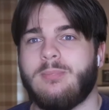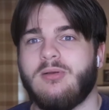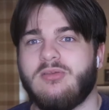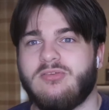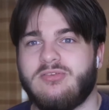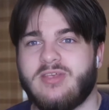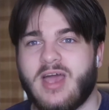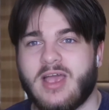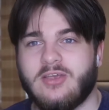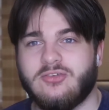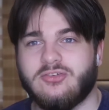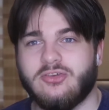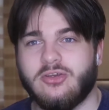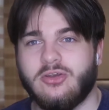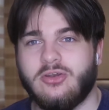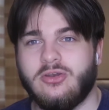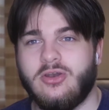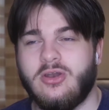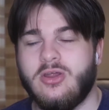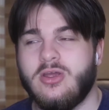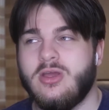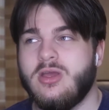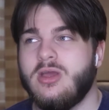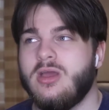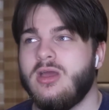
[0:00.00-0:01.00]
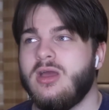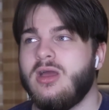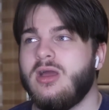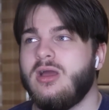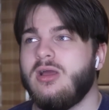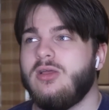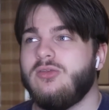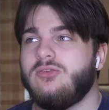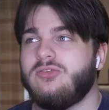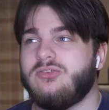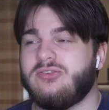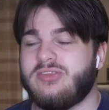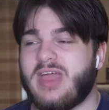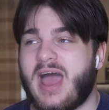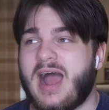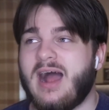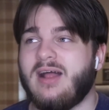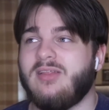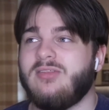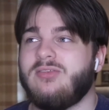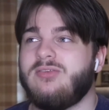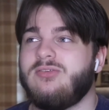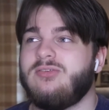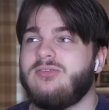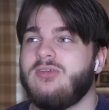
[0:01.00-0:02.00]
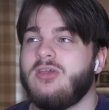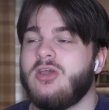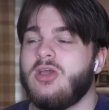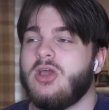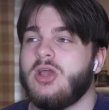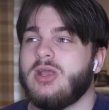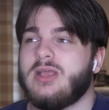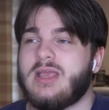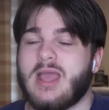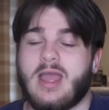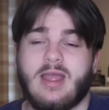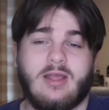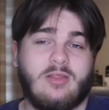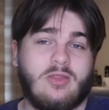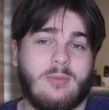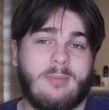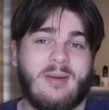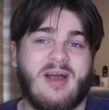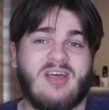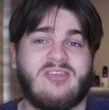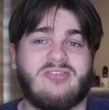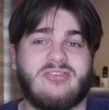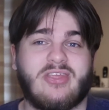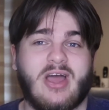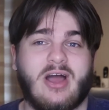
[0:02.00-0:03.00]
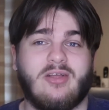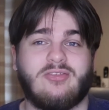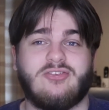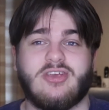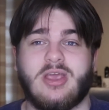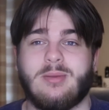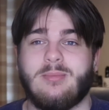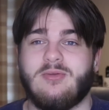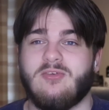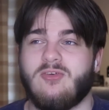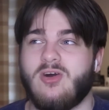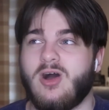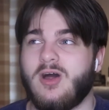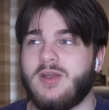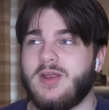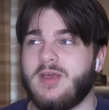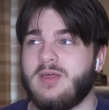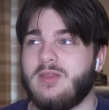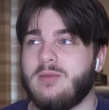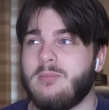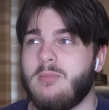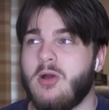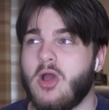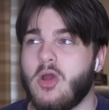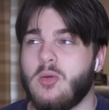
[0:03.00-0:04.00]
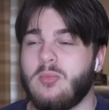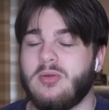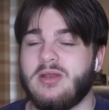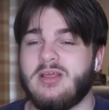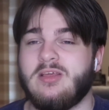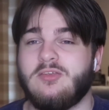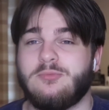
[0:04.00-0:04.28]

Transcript: possession stats, getting the best out of Jamie Vardy at the moment.